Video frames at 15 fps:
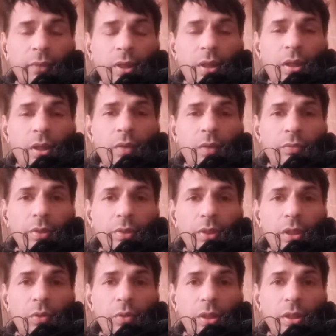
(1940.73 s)
without
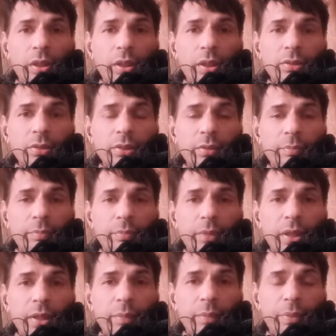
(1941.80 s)
realizing my
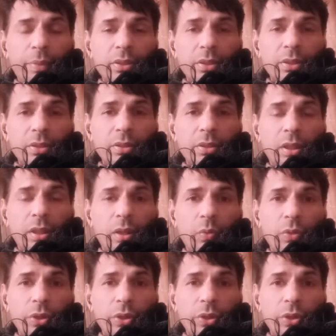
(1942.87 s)
presence around you.